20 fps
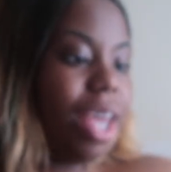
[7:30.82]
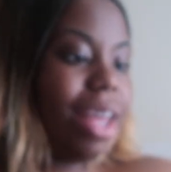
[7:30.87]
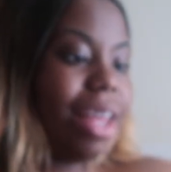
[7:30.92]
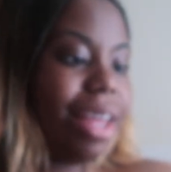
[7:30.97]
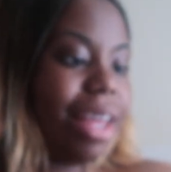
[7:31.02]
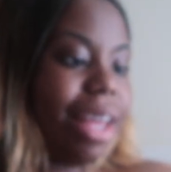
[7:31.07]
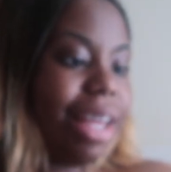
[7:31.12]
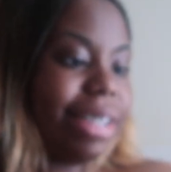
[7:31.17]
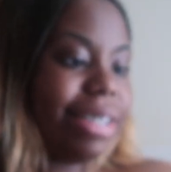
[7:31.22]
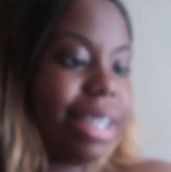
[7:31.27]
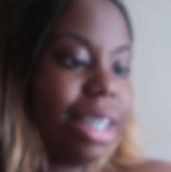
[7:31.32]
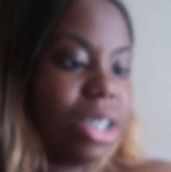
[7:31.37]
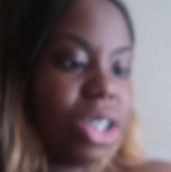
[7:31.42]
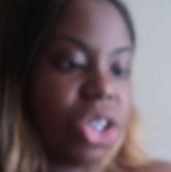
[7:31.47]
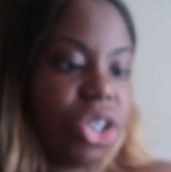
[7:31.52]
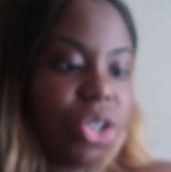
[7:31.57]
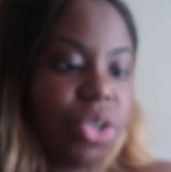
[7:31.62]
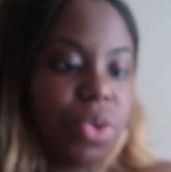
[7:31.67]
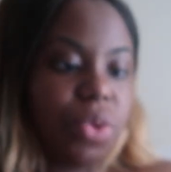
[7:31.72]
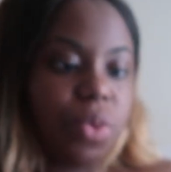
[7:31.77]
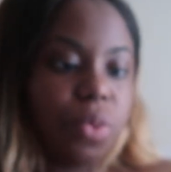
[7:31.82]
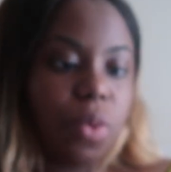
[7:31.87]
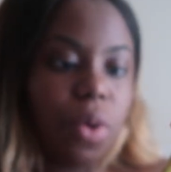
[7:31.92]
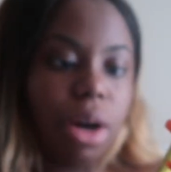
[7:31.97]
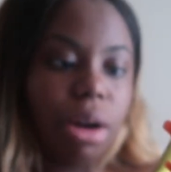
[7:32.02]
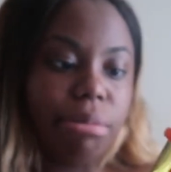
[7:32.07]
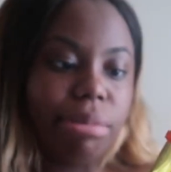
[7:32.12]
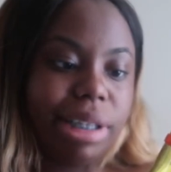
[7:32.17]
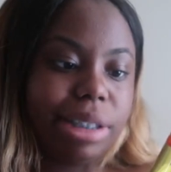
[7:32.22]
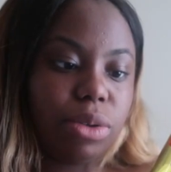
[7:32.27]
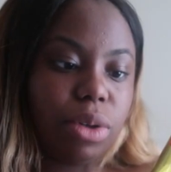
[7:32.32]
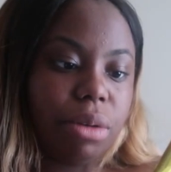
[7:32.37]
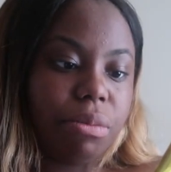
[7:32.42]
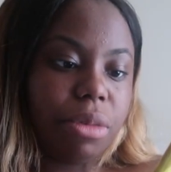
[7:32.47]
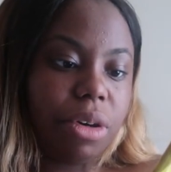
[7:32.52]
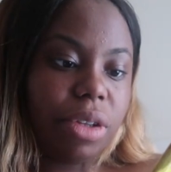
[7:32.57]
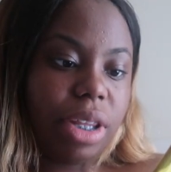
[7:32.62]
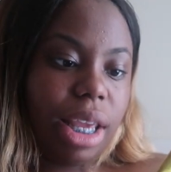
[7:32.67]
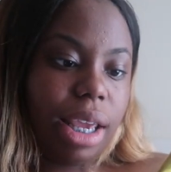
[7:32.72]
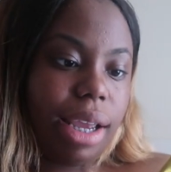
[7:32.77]
it tells you warm between
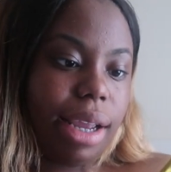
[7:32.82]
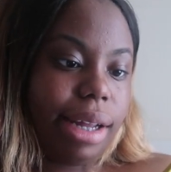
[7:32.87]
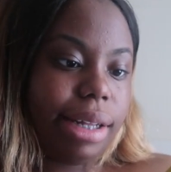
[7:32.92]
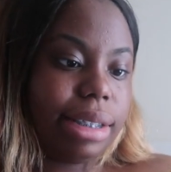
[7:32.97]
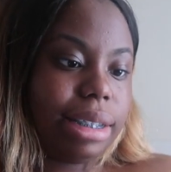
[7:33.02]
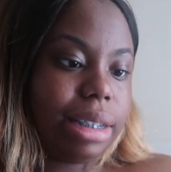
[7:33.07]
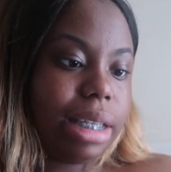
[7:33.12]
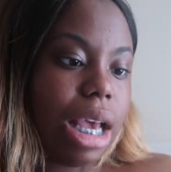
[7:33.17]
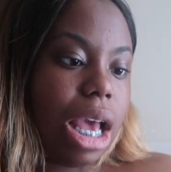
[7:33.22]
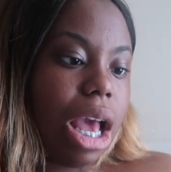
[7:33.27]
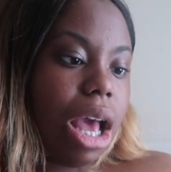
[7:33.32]
both hands